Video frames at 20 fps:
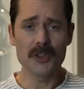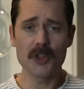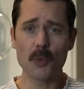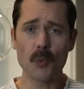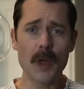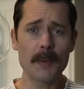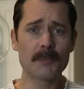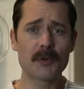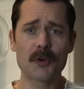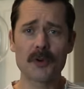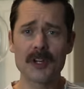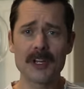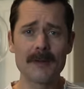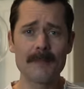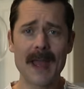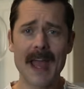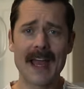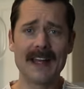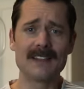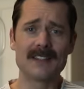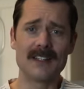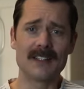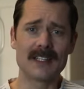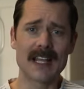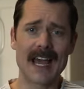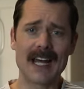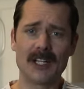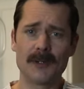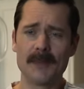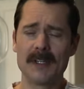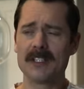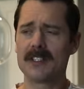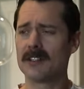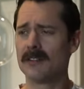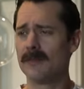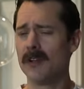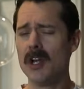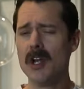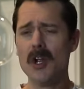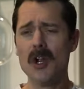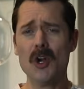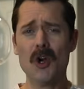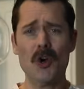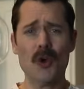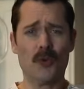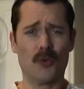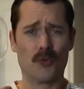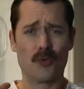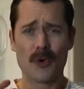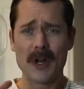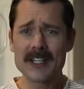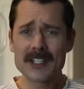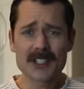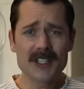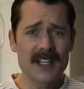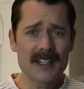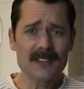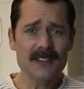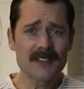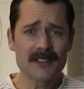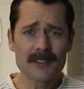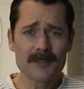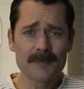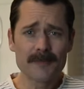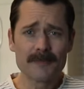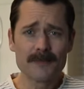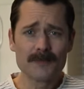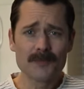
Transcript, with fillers: The whipped cream adds this element of richness